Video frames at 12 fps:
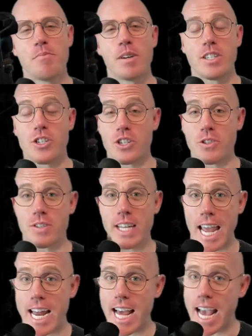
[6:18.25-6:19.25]
but just use
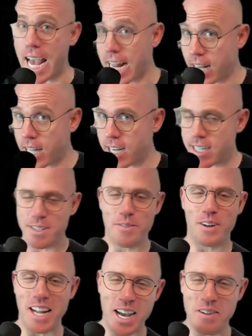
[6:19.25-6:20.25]
Cana Analyze
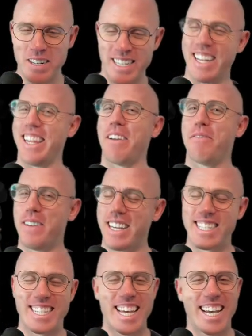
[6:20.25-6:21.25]
for now until I
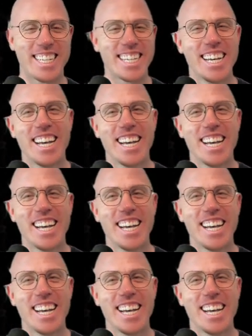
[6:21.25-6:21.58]
fix that.